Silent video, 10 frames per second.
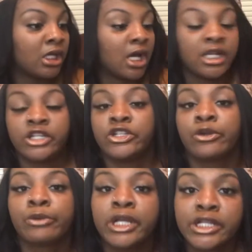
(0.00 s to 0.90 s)
unless
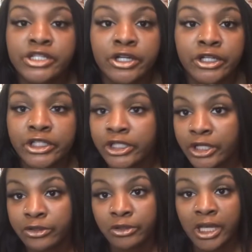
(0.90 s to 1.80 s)
you're rich or you
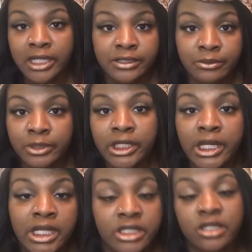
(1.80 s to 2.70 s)
know you got some
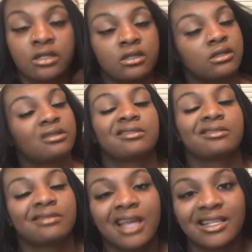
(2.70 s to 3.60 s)
connections,
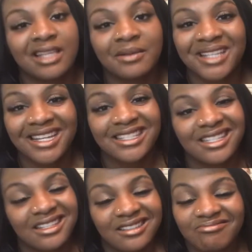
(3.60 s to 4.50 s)
9 times out of
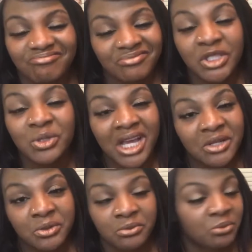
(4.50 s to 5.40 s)
10 you're not
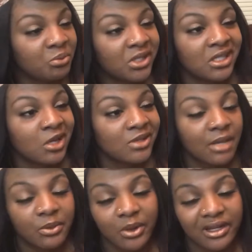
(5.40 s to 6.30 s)
putting no
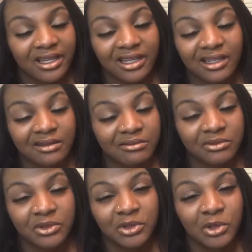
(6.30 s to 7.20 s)
type of work in,
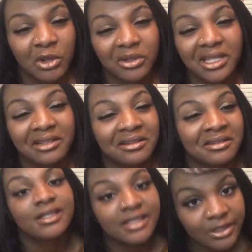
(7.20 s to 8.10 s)
you gonna get
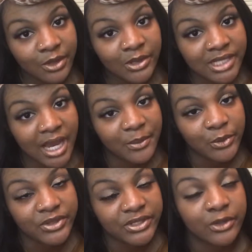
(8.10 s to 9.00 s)
zero type
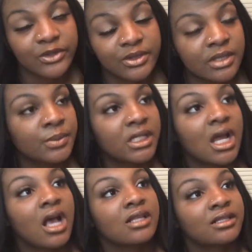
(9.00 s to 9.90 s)
of results. But
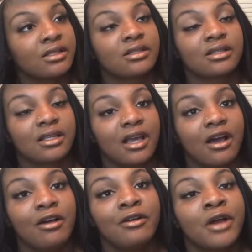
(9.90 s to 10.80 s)
nah, seriously,
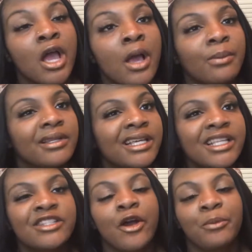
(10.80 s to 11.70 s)
y'all,
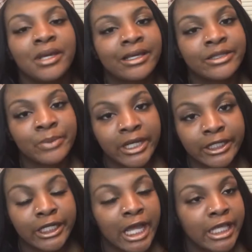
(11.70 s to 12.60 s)
please don't be
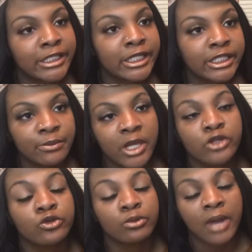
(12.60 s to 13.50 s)
expecting a
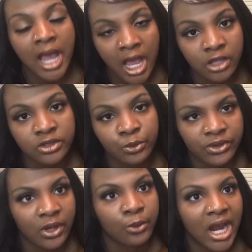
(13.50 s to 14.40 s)
6-bedroom house
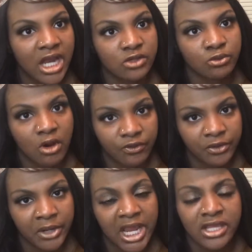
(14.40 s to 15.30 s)
with a Range
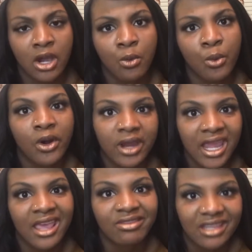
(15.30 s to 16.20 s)
Rover and your work
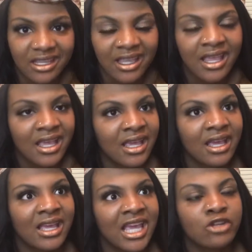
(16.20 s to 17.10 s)
ethic
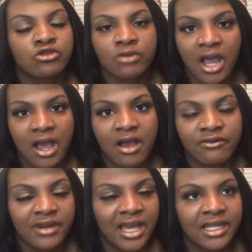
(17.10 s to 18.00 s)
and
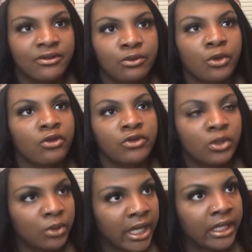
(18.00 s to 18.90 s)
drive not even worth
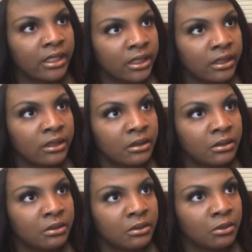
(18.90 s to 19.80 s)
you a
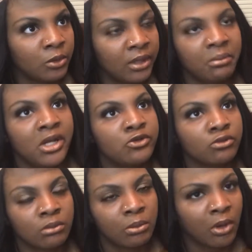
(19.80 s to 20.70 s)

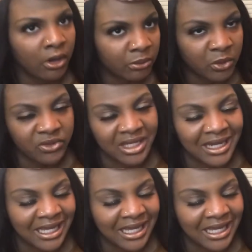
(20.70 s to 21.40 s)
1-bedroom apartment with a